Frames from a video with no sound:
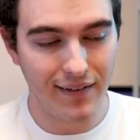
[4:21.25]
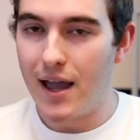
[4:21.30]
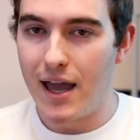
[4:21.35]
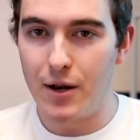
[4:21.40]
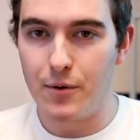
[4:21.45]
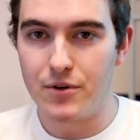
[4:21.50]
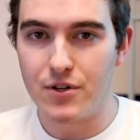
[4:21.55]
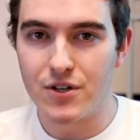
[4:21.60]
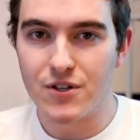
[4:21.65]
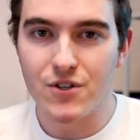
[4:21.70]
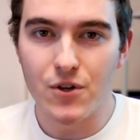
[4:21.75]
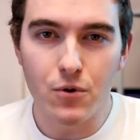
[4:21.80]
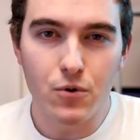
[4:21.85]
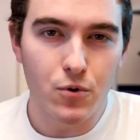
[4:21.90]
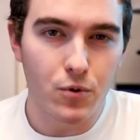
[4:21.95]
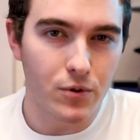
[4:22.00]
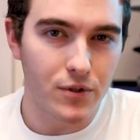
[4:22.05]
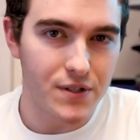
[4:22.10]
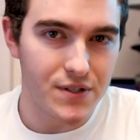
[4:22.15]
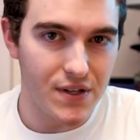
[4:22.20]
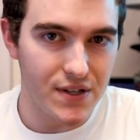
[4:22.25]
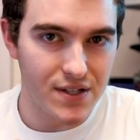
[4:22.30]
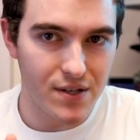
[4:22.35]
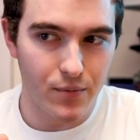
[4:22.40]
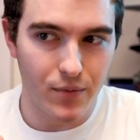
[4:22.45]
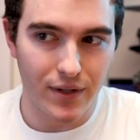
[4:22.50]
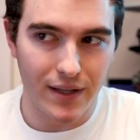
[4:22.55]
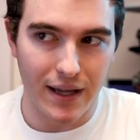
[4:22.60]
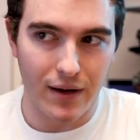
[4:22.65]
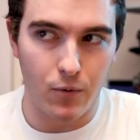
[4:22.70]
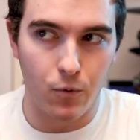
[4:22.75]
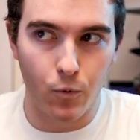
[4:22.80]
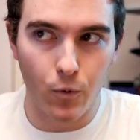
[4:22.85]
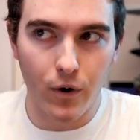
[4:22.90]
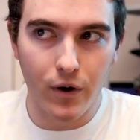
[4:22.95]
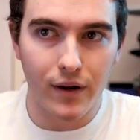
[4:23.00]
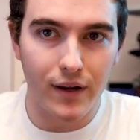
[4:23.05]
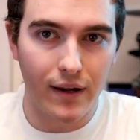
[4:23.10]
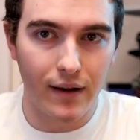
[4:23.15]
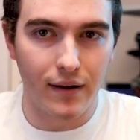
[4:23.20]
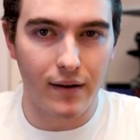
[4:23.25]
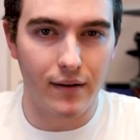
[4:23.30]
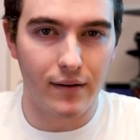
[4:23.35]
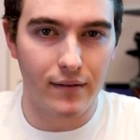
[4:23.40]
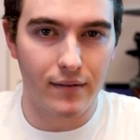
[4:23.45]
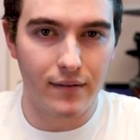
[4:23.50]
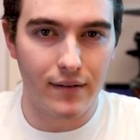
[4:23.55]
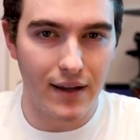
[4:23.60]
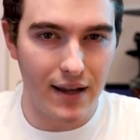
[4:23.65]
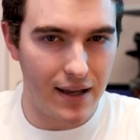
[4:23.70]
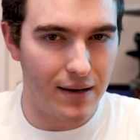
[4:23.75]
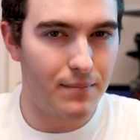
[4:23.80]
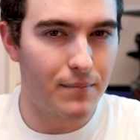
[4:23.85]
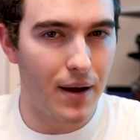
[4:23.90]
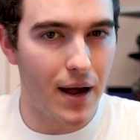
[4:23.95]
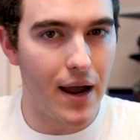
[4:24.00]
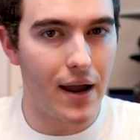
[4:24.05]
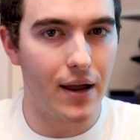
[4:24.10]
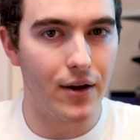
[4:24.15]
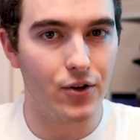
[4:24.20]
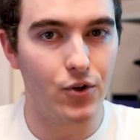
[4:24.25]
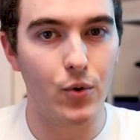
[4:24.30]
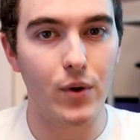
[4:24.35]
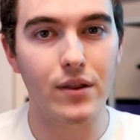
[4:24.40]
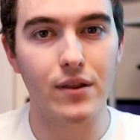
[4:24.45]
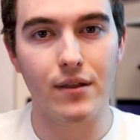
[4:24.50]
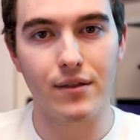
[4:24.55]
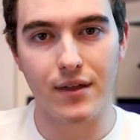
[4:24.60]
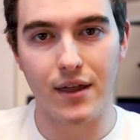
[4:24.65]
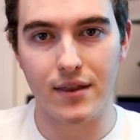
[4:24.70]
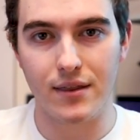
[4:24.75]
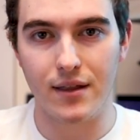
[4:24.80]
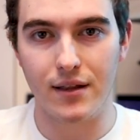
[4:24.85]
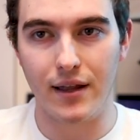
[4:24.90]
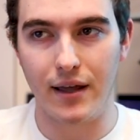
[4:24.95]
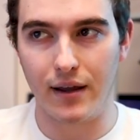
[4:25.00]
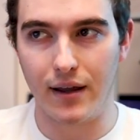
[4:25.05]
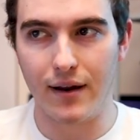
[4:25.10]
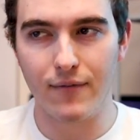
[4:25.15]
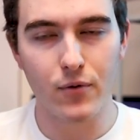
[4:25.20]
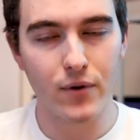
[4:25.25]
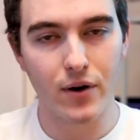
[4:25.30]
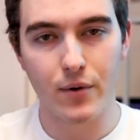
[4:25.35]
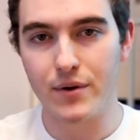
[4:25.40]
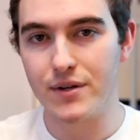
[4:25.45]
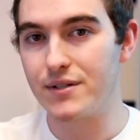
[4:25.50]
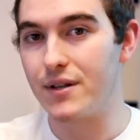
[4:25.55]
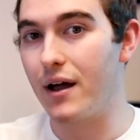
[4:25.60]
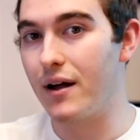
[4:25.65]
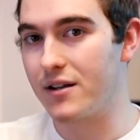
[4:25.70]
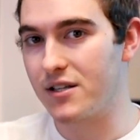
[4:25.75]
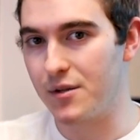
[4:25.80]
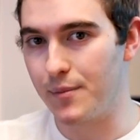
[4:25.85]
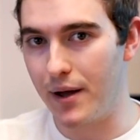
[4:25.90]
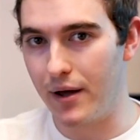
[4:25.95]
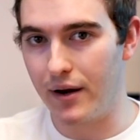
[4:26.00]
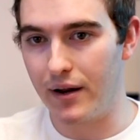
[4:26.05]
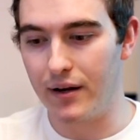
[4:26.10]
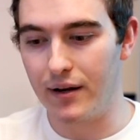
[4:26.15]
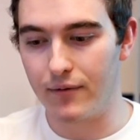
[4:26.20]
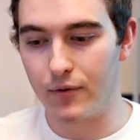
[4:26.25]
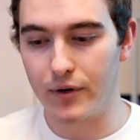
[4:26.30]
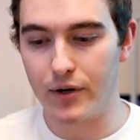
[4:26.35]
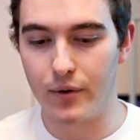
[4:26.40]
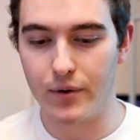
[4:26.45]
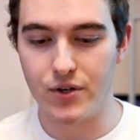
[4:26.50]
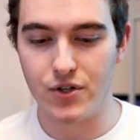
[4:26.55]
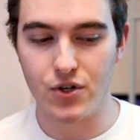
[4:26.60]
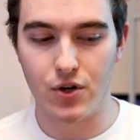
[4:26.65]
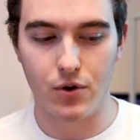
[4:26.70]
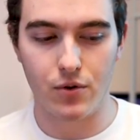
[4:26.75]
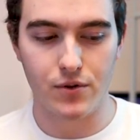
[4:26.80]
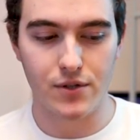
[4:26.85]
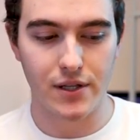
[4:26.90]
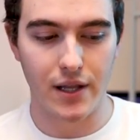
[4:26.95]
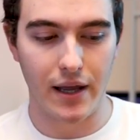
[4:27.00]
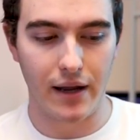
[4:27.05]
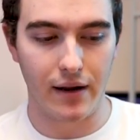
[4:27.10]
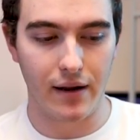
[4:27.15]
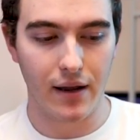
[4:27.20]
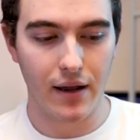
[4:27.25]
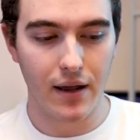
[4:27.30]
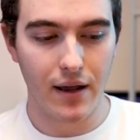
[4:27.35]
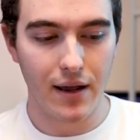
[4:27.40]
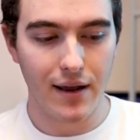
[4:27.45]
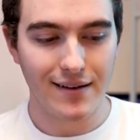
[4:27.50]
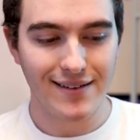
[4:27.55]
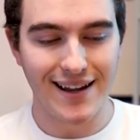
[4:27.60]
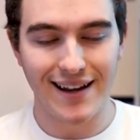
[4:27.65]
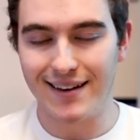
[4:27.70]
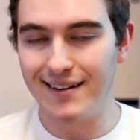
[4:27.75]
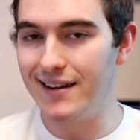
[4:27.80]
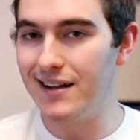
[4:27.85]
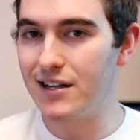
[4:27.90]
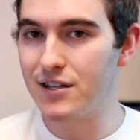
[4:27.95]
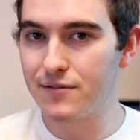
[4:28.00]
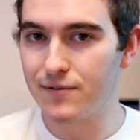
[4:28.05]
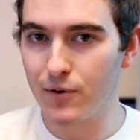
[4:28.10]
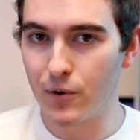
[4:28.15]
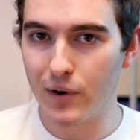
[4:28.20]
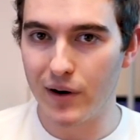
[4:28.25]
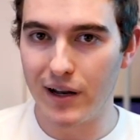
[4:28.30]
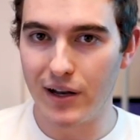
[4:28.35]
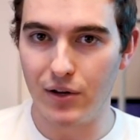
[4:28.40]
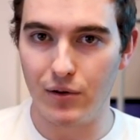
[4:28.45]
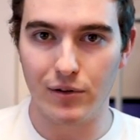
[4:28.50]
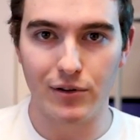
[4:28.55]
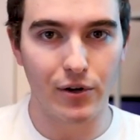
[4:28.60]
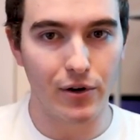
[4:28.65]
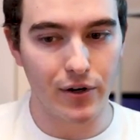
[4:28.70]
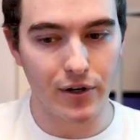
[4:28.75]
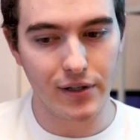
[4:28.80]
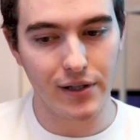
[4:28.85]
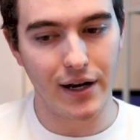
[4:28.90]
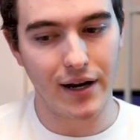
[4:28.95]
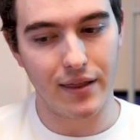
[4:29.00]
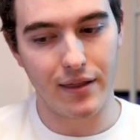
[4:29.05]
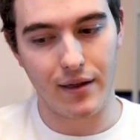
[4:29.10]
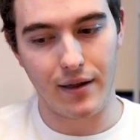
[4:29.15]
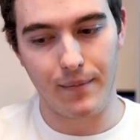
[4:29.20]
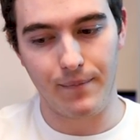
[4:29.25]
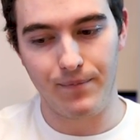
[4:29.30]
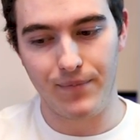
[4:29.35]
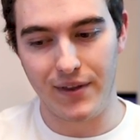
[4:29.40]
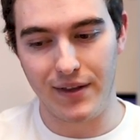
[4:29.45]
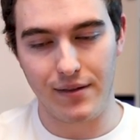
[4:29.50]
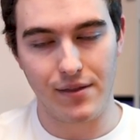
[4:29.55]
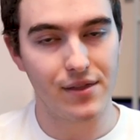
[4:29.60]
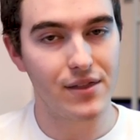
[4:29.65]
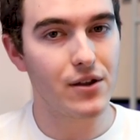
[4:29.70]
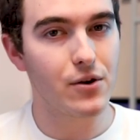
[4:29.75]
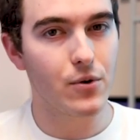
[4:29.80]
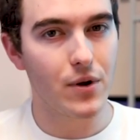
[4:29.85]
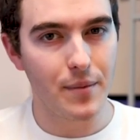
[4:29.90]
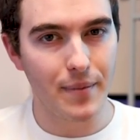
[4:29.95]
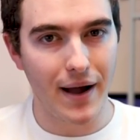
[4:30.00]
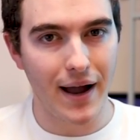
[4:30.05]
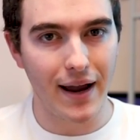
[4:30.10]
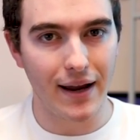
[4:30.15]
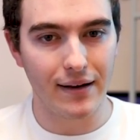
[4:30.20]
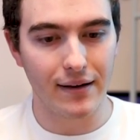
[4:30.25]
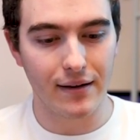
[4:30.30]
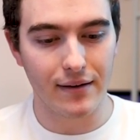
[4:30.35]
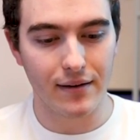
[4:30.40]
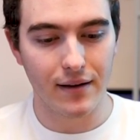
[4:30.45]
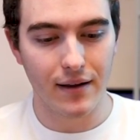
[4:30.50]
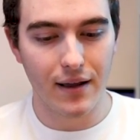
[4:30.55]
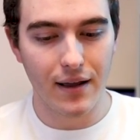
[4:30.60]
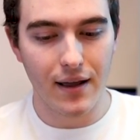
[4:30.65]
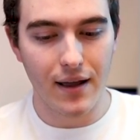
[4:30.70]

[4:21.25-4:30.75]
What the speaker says: And it was just so cool to see someone like working in Maya, doing the thing that like, everyone always talks about it, and everyone always shows like techniques for it, and you learn a lot of the theory behind it.